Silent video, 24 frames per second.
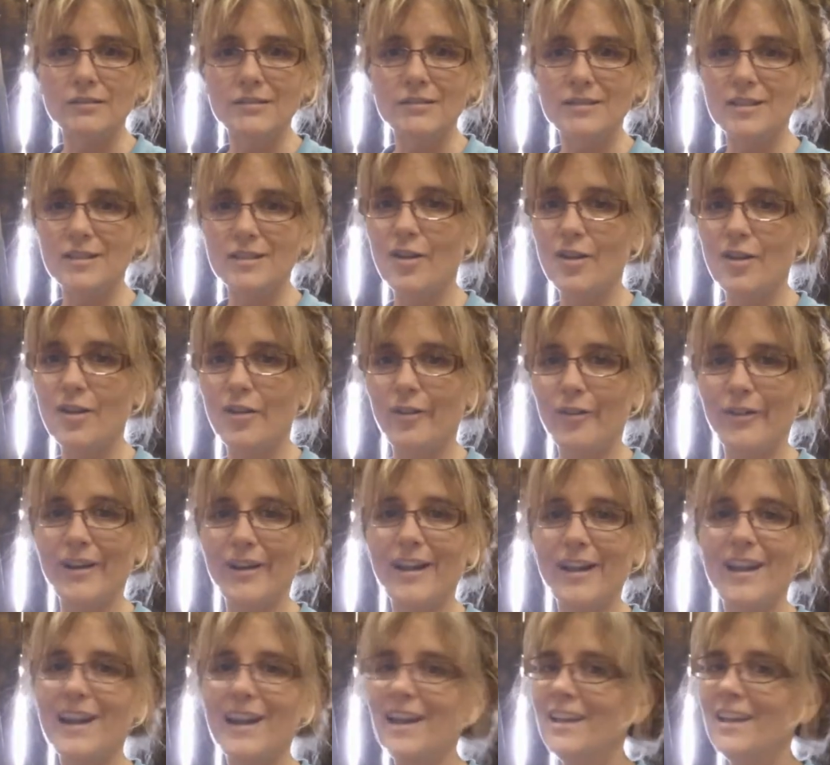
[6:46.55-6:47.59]

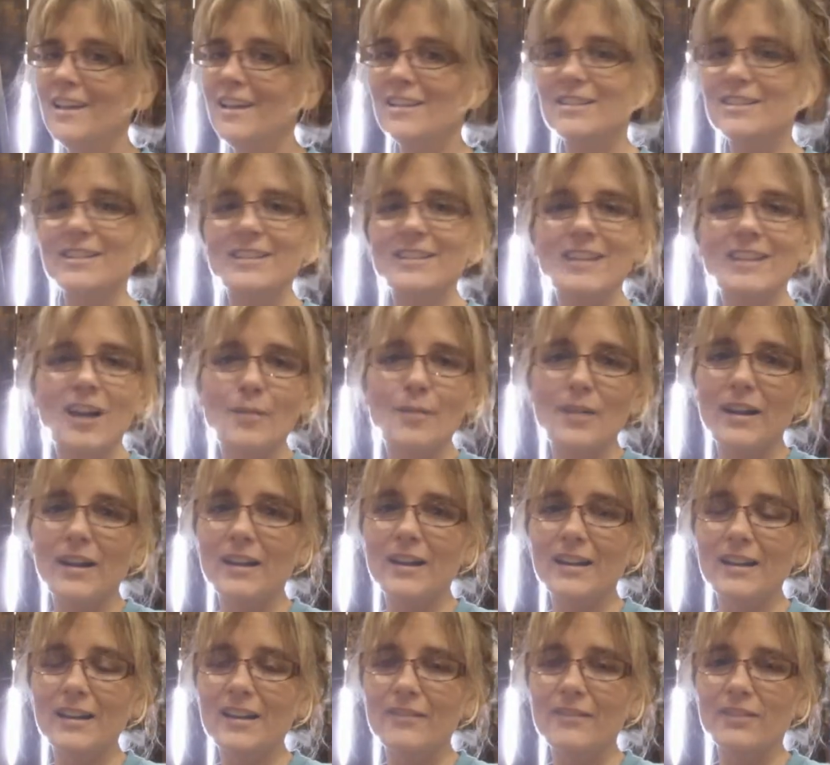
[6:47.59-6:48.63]
So just come on
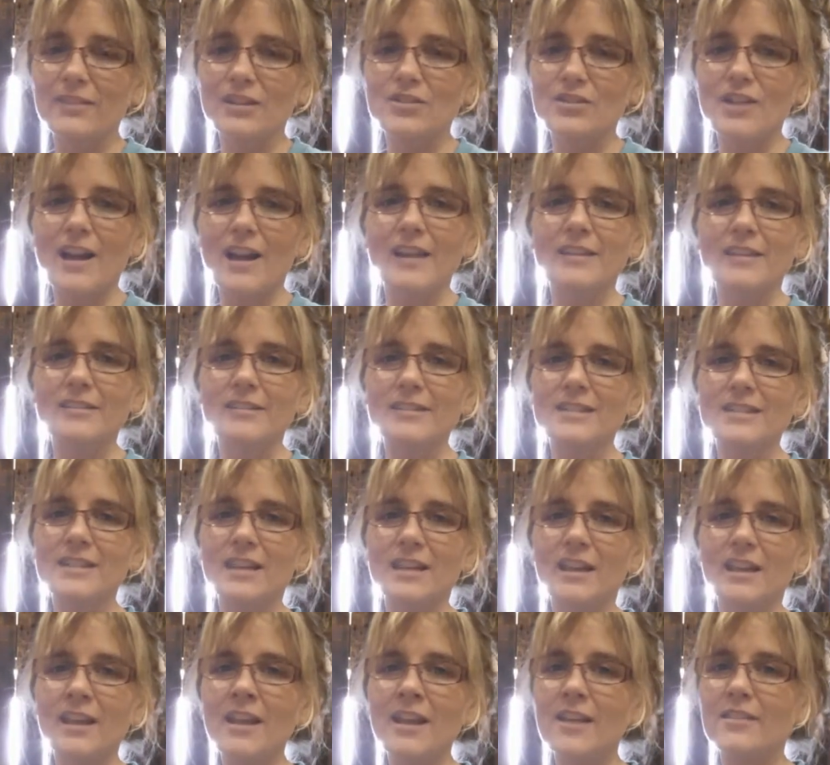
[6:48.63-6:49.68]
in and give it a try. You'll
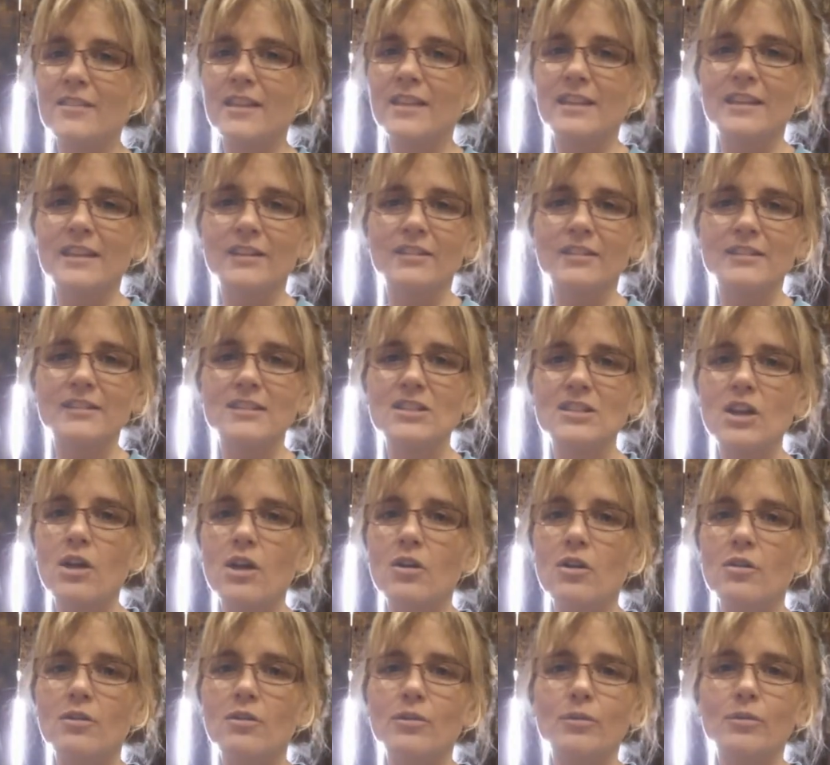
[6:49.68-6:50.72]
see that there is
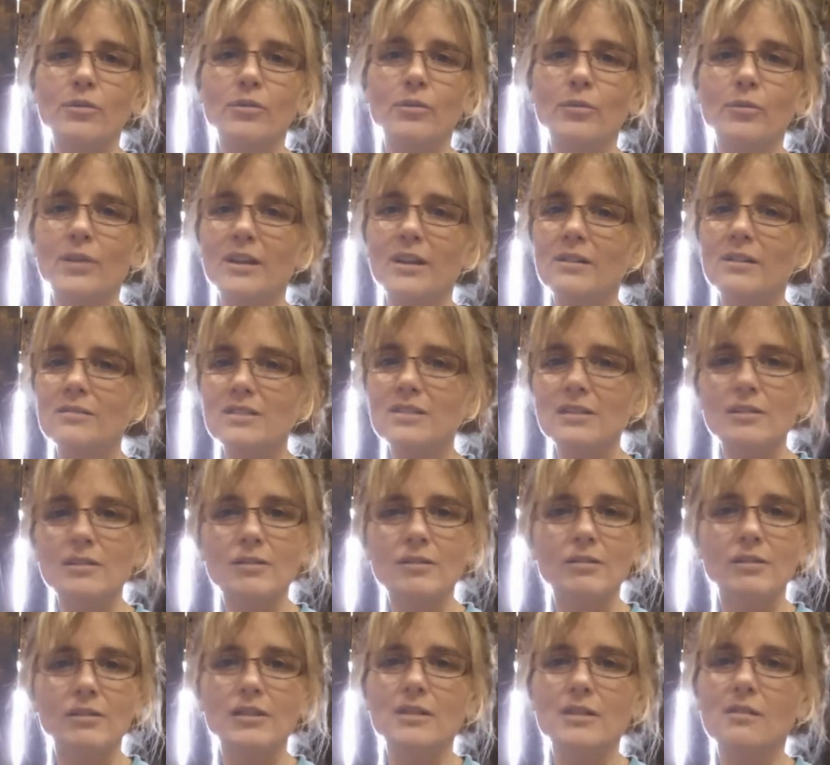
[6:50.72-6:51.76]
no, we don't do the
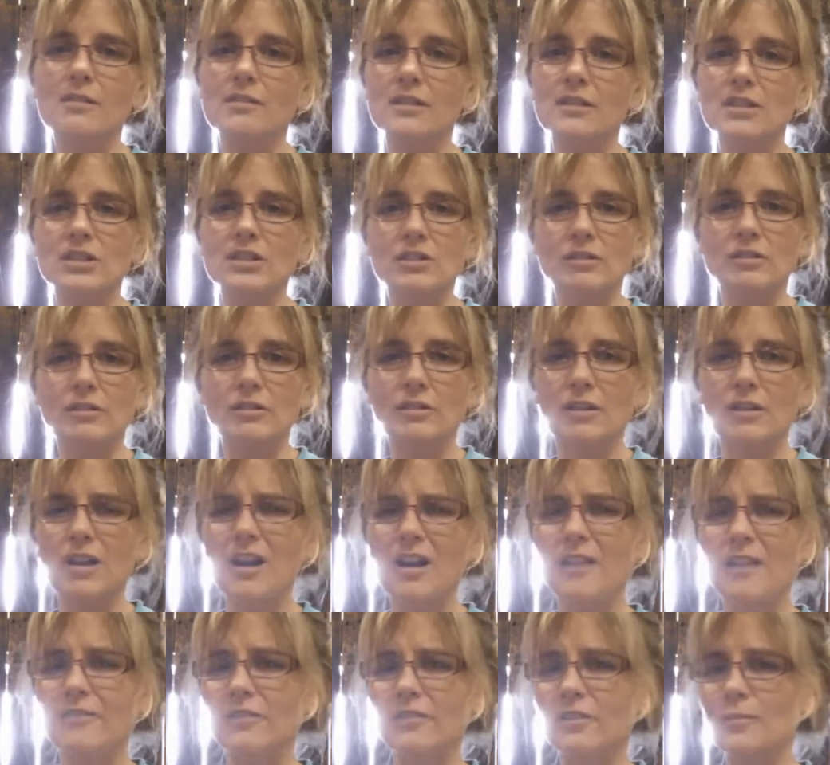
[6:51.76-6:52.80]
whole yoga journal
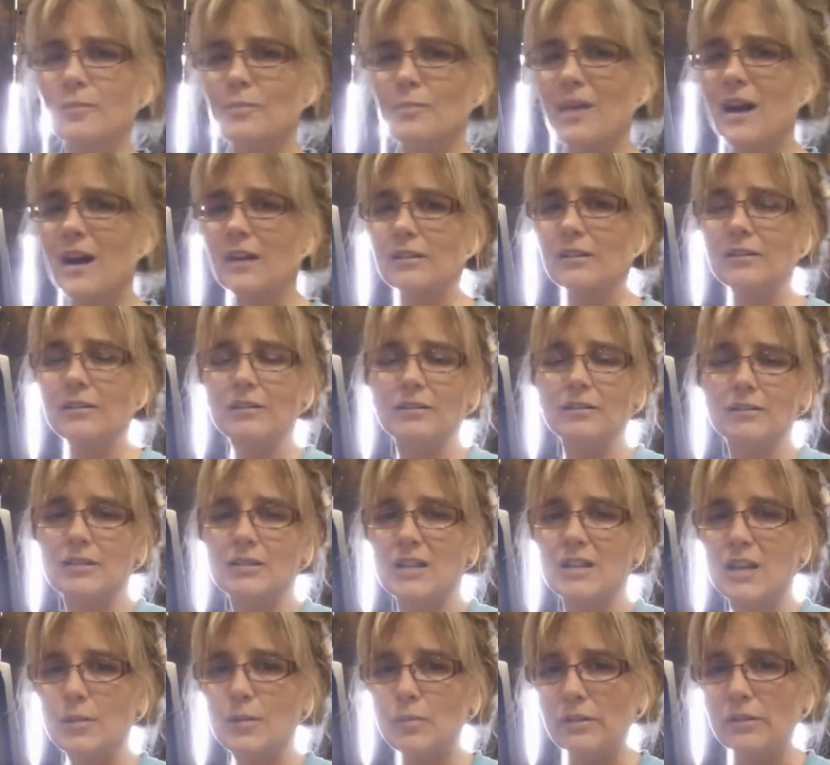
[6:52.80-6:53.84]
cover model
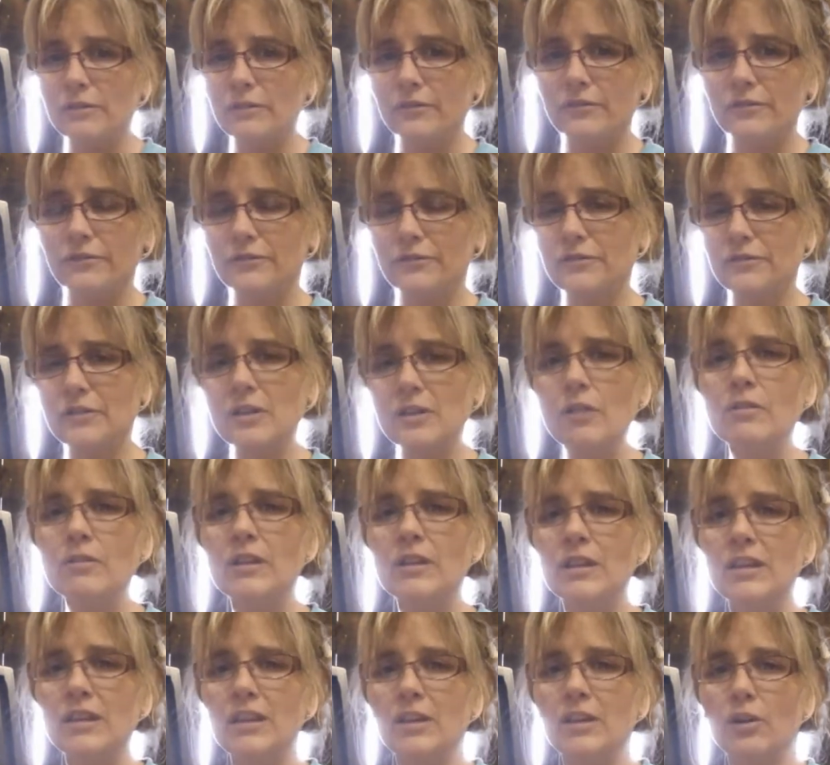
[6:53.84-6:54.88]
type of
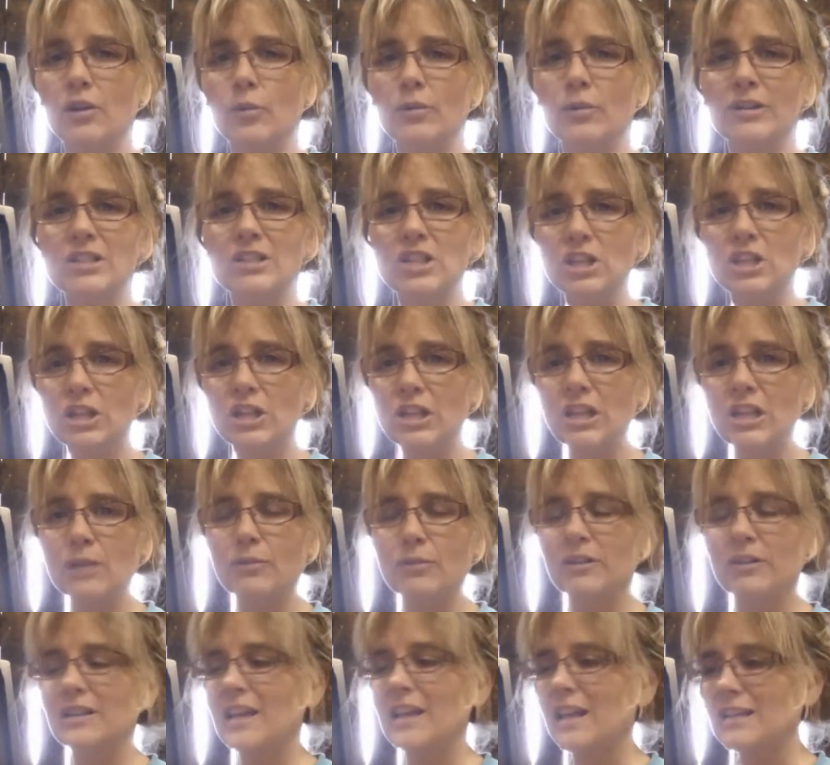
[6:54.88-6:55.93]
yoga here. We're dirty,
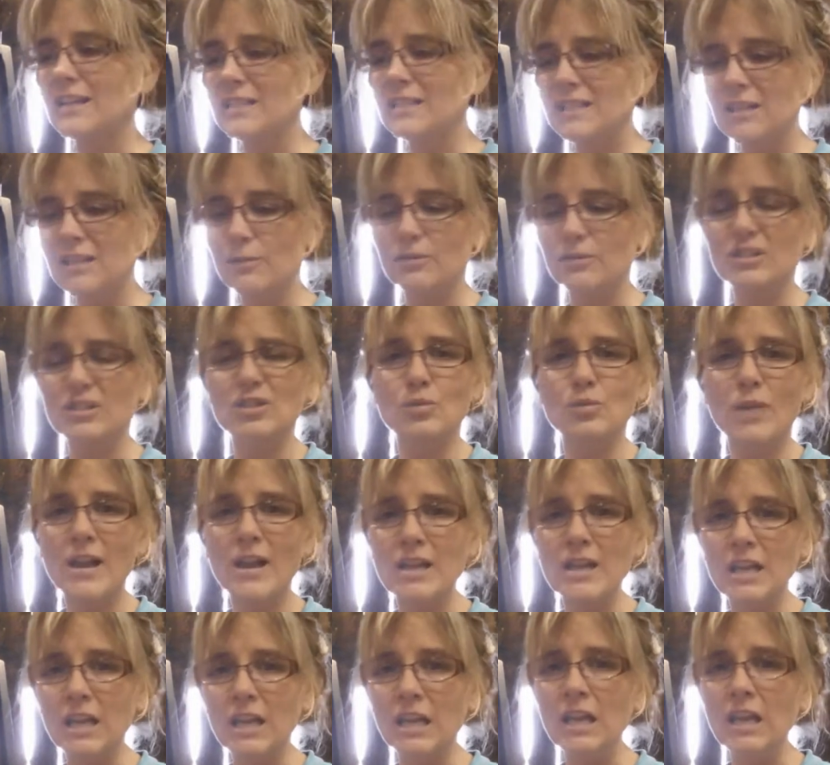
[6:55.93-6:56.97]
we're nasty, we're
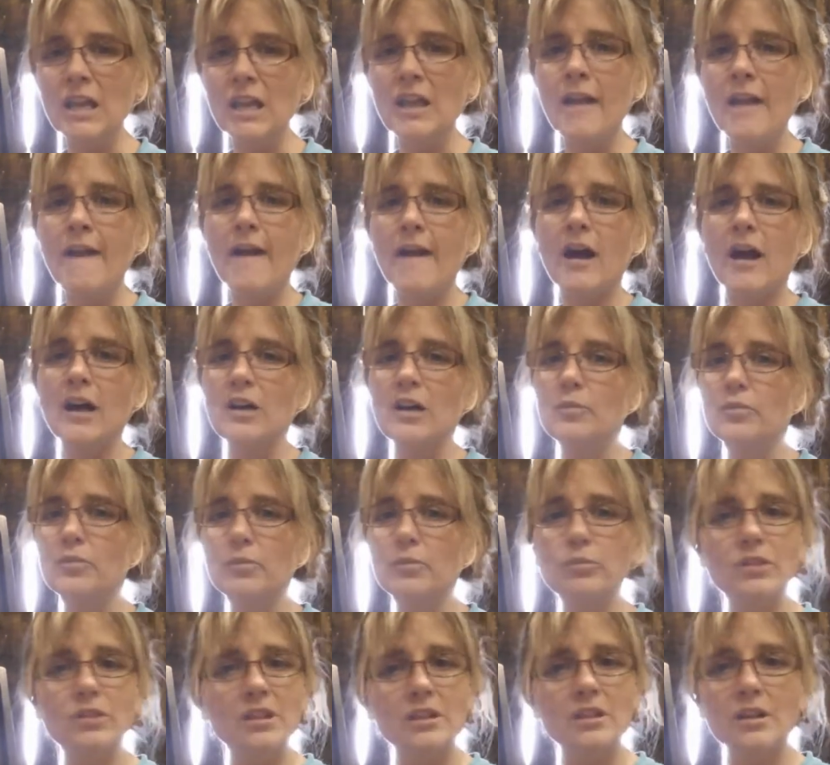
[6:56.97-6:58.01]
sweaty, we're
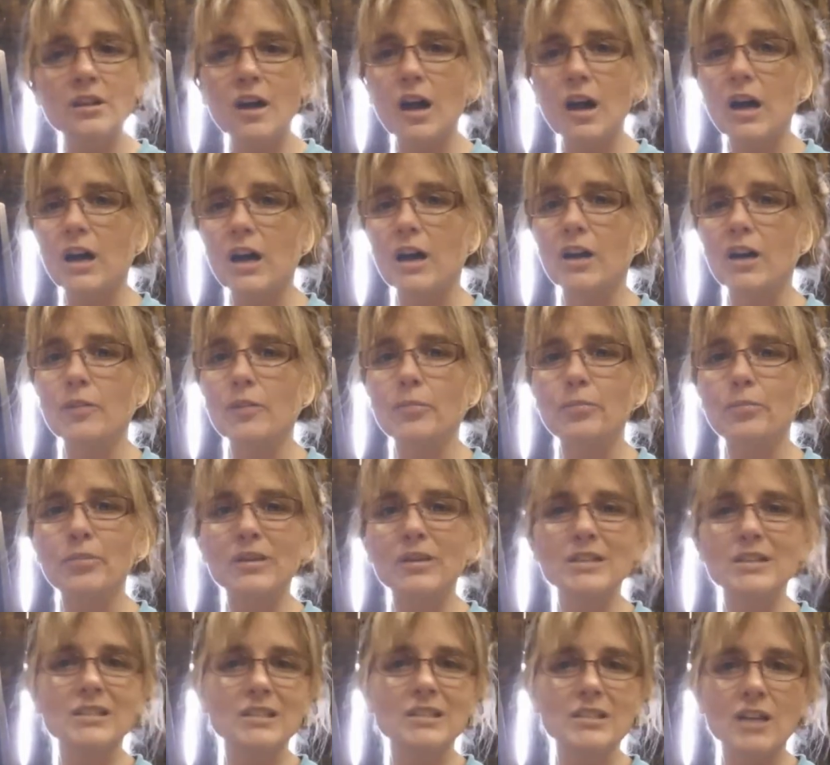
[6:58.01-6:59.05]
breathing hard,
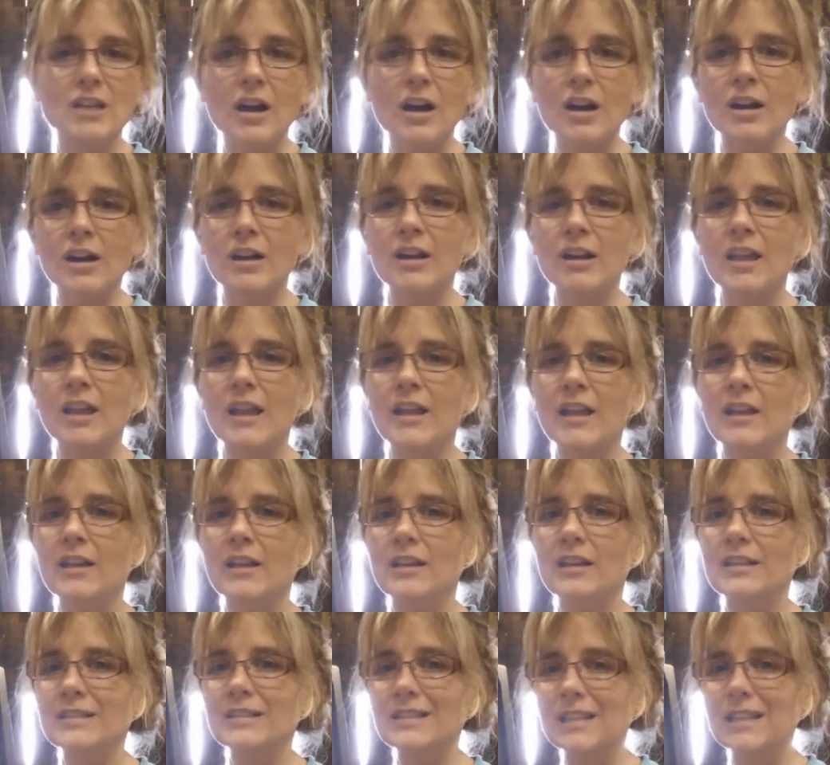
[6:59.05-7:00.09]
but it's dark
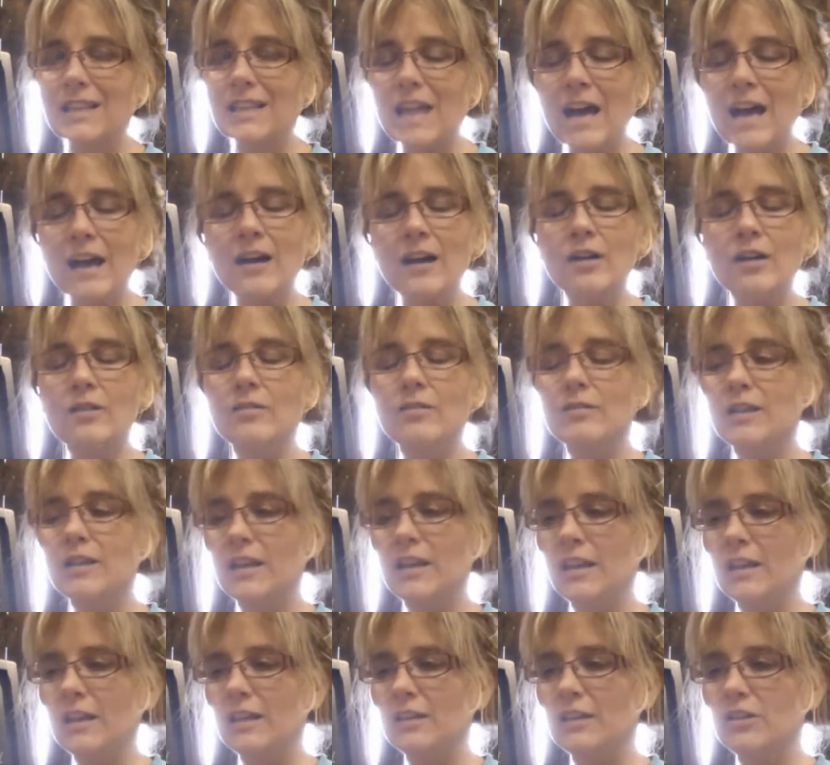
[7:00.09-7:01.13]
and it's loud
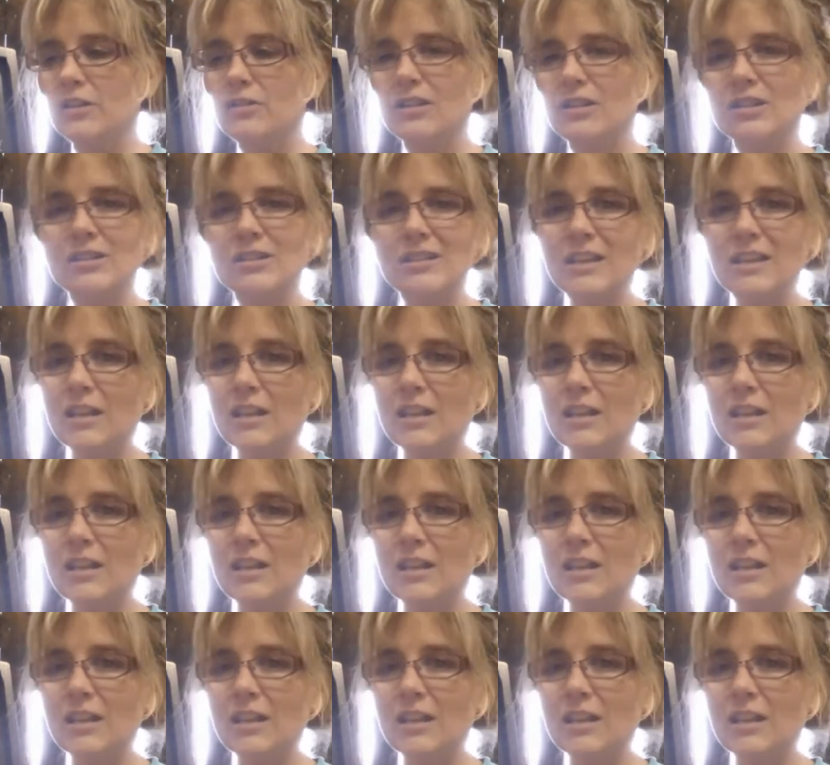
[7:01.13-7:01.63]
and you can just